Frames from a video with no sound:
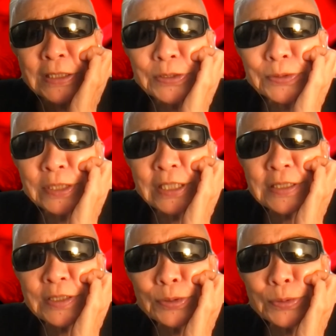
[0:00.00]
you
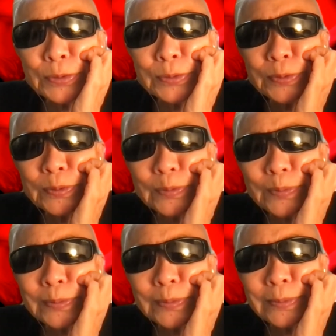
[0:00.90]
get to
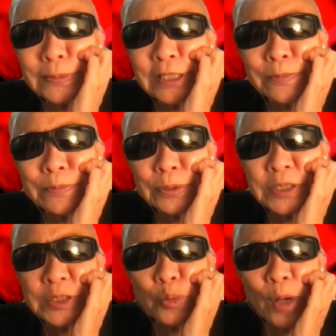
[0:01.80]

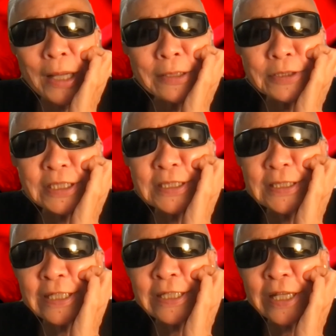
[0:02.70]
simply swallow
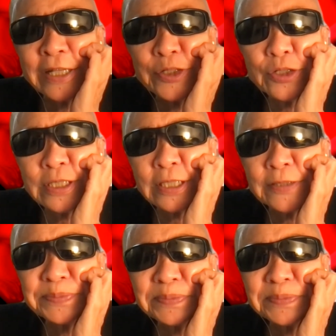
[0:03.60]
it and enjoy it.